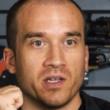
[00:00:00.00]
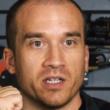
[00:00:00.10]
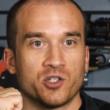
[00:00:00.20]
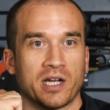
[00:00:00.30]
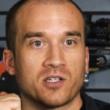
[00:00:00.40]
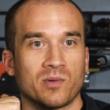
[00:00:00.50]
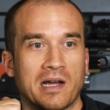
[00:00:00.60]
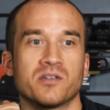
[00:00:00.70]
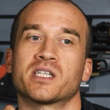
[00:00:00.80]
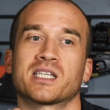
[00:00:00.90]
eject a
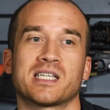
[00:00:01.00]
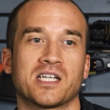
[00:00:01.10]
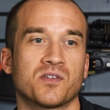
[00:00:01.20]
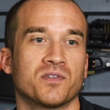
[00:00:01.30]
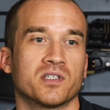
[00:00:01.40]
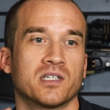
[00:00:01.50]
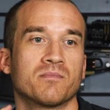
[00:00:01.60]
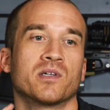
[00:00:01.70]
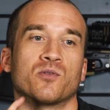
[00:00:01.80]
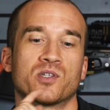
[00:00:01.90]
round
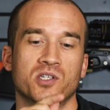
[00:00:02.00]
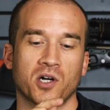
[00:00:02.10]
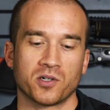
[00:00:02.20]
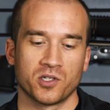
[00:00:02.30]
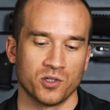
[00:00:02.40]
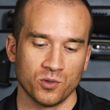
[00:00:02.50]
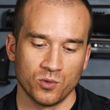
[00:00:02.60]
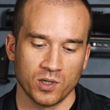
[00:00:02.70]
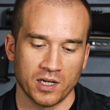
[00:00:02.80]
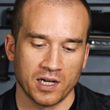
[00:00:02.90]
successfully. It would start
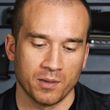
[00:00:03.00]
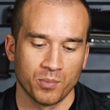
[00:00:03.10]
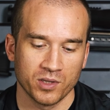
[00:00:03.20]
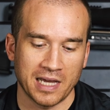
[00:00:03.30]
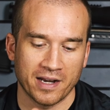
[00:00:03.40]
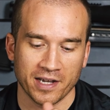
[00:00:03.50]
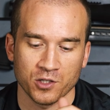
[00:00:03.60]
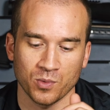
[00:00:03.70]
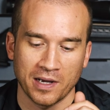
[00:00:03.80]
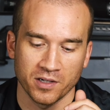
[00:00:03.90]
to put that
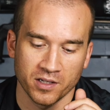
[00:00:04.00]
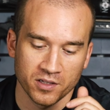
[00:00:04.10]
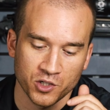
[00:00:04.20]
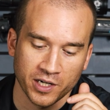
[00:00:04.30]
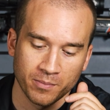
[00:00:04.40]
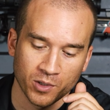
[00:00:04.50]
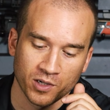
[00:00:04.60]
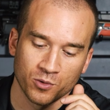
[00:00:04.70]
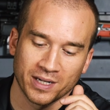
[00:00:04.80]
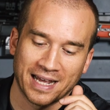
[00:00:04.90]
next round into the chamber.
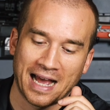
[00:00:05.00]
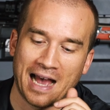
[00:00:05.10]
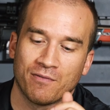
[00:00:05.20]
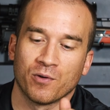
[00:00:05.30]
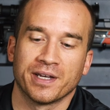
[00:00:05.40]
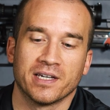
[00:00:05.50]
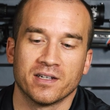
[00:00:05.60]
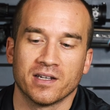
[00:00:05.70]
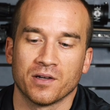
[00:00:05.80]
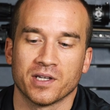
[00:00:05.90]
It would get halfway
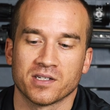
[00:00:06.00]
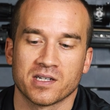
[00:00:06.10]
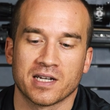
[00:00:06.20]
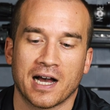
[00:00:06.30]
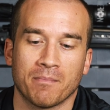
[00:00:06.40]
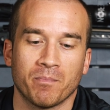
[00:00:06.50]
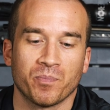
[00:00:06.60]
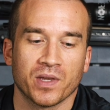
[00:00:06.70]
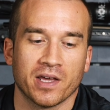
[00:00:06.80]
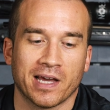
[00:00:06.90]
in and then stop.
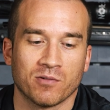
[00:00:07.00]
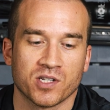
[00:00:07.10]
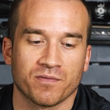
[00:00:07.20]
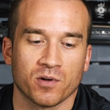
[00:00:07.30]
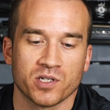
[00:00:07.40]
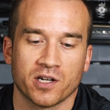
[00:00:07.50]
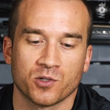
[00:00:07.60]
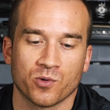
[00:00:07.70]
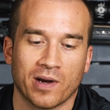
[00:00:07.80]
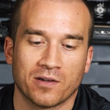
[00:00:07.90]
And that was the first
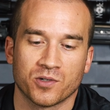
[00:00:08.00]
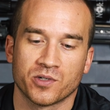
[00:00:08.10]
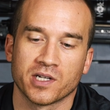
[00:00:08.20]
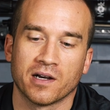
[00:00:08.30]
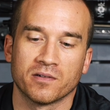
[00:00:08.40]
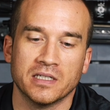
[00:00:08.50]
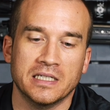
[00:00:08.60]
100 rounds or so.